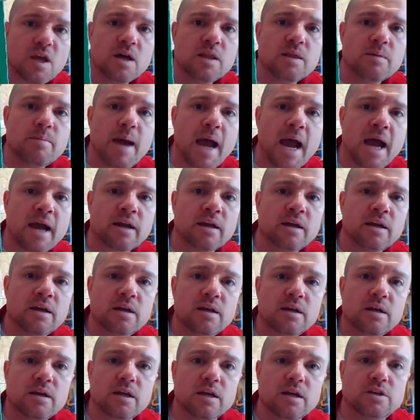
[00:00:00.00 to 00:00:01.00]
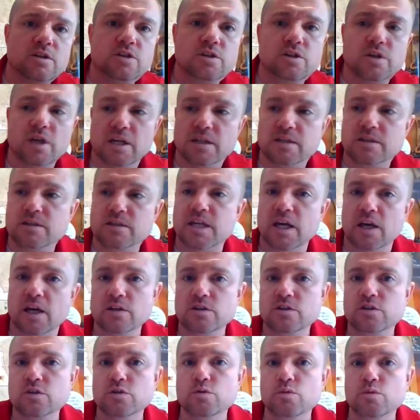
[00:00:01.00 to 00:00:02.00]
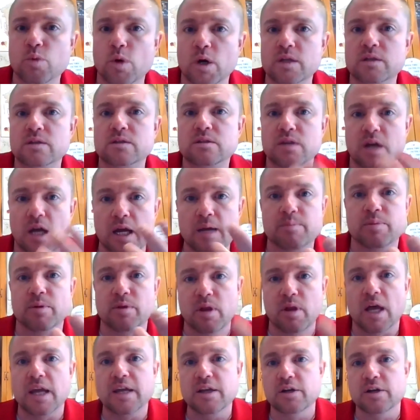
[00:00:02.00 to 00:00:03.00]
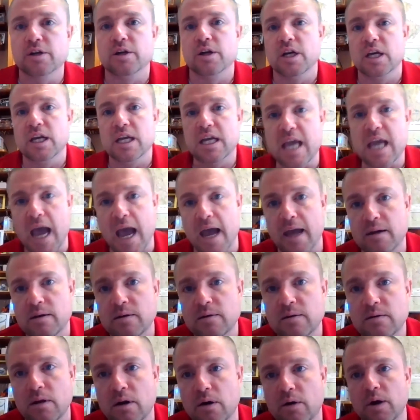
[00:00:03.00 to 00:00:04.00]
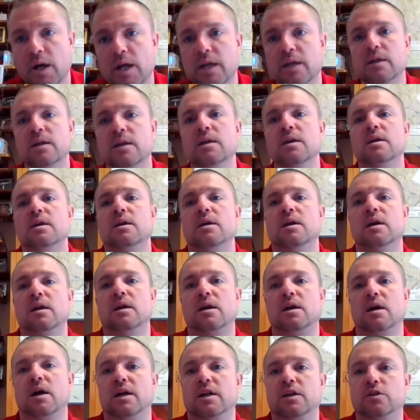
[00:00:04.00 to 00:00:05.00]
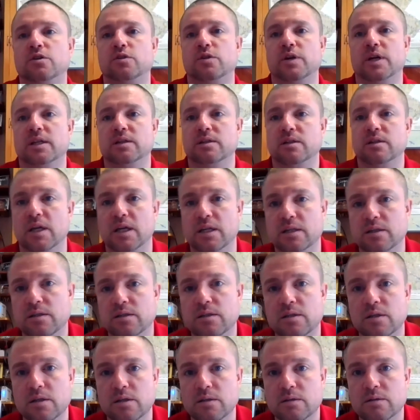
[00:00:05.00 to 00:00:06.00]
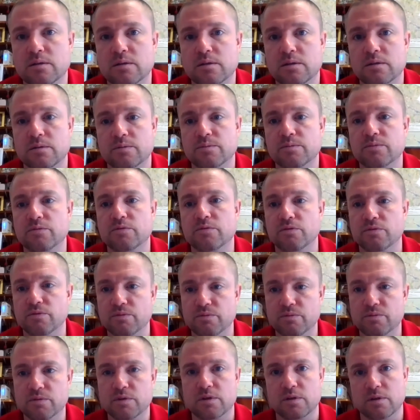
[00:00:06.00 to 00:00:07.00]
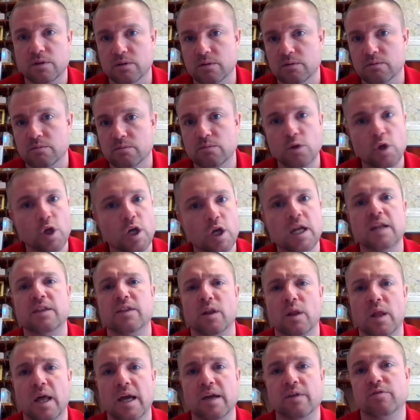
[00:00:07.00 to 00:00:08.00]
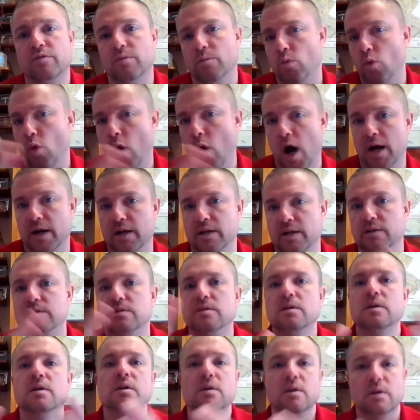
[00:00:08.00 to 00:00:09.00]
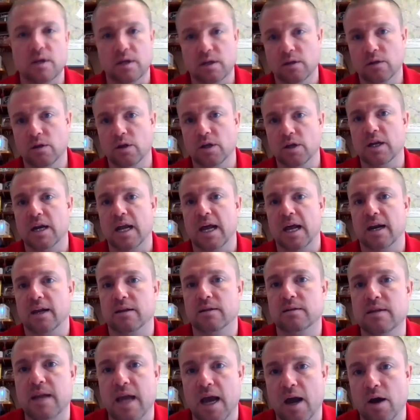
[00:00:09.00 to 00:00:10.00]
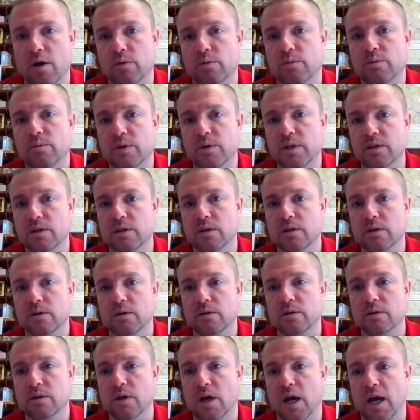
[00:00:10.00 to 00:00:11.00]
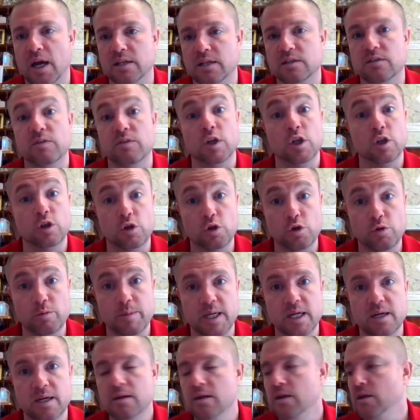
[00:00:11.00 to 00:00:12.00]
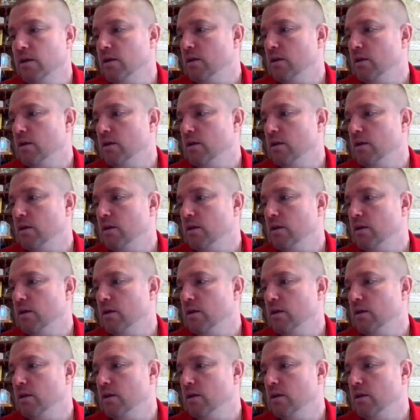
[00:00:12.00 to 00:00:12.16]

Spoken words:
on the back, it tells you what type of light you're going to get. All right, and kind of translates to looking at the light from wattage and looking at it now in the eyes of a lumen.